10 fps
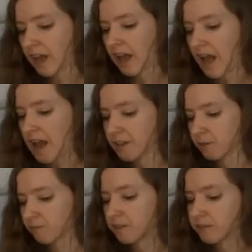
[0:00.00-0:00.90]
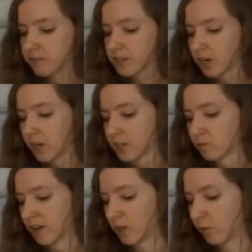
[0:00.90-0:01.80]
at 350 hertz
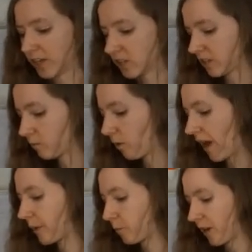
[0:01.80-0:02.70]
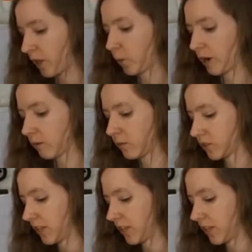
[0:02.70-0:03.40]
while the werewolf was